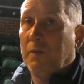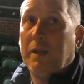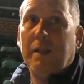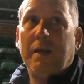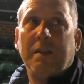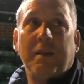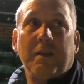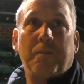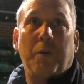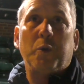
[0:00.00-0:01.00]
Well, I
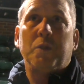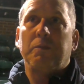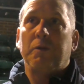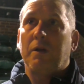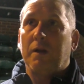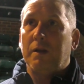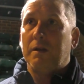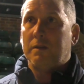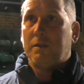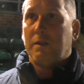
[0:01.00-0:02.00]
think both of them got a,
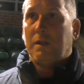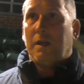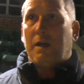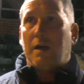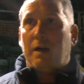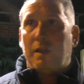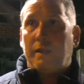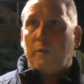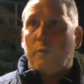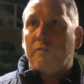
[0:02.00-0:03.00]
a
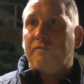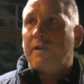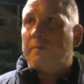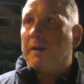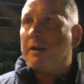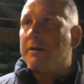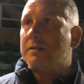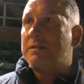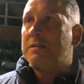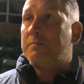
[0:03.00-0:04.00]
like an unfair bit of
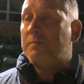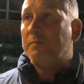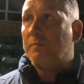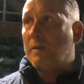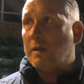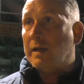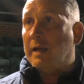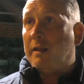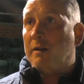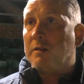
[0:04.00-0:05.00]
criticism
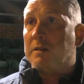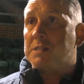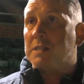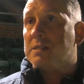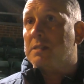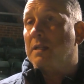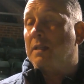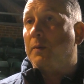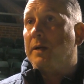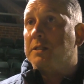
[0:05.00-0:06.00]
earlier on the season
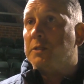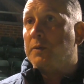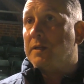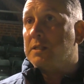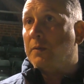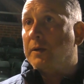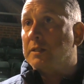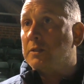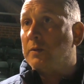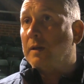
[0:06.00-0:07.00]
weren't doing this, they
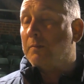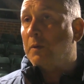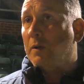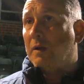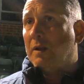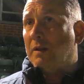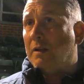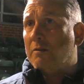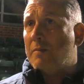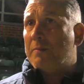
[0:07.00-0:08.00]
weren't doing that. But you
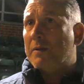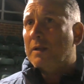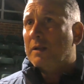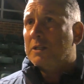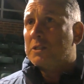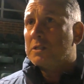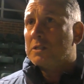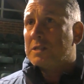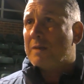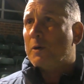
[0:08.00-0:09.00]
got to remember,
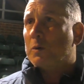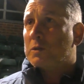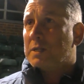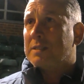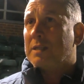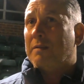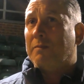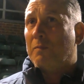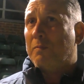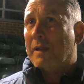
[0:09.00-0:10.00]
Samo has actually
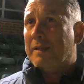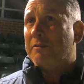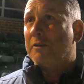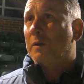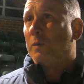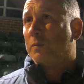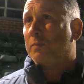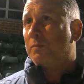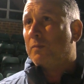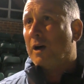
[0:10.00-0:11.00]
played through
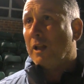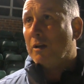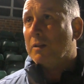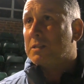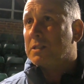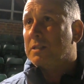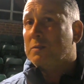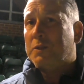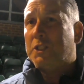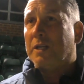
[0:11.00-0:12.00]
a lot of the
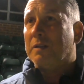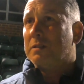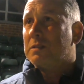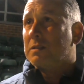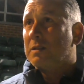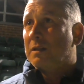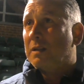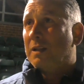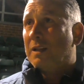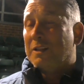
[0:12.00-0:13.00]
season with shingles.
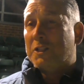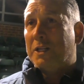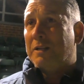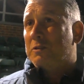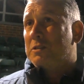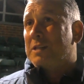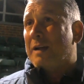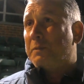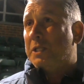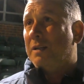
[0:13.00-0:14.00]
Shingles
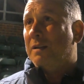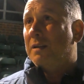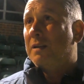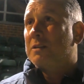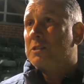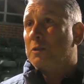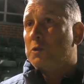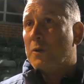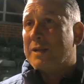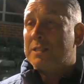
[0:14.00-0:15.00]
zaps you, so
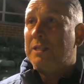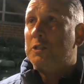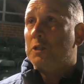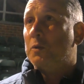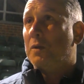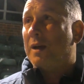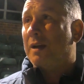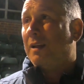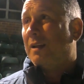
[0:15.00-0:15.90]
to actually do that,